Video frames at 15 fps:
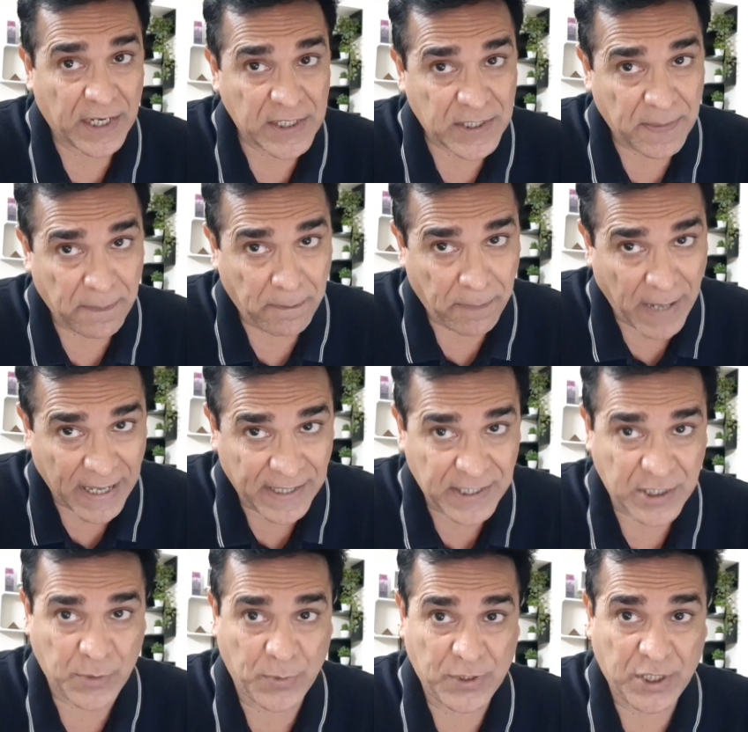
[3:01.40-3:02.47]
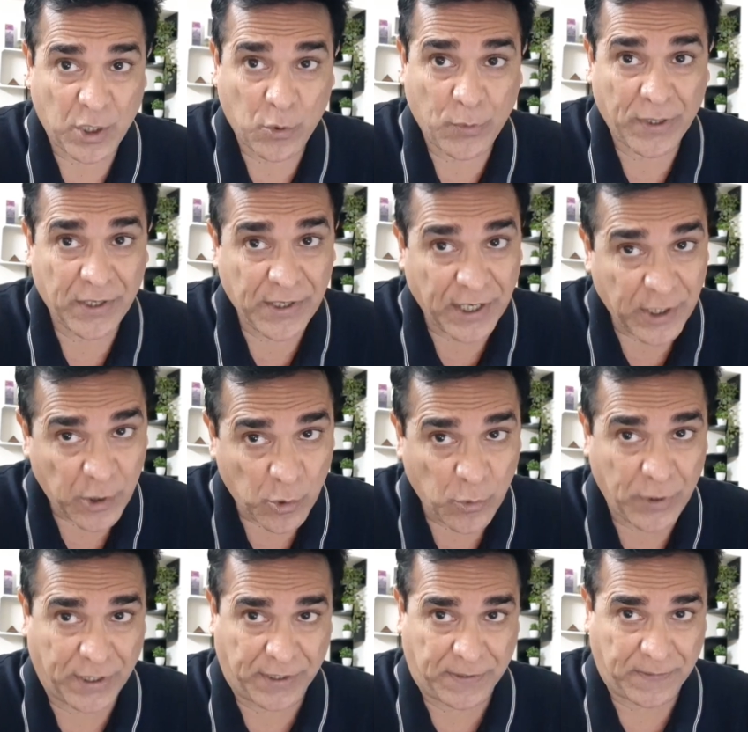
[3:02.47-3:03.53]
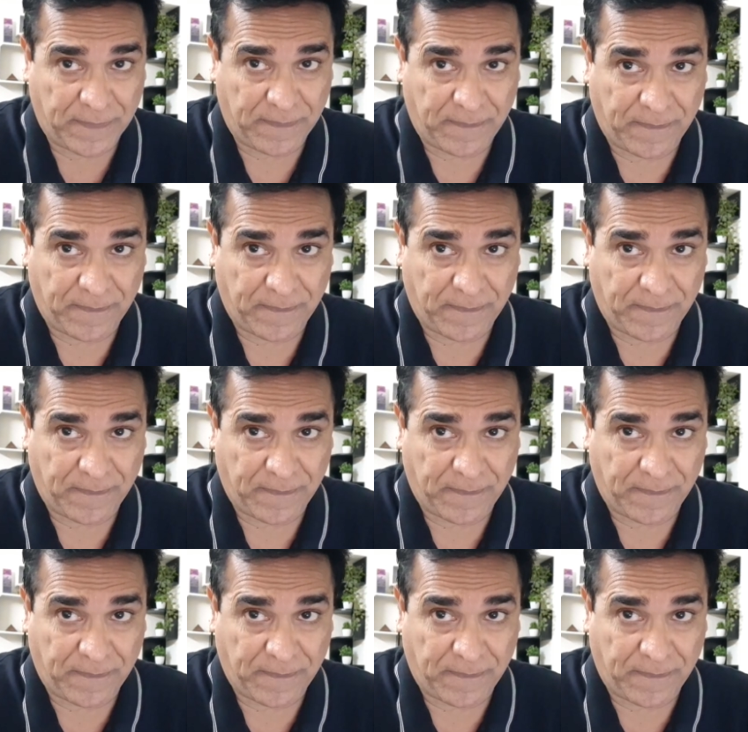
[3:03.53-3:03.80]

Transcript: are some planets which are going retrograde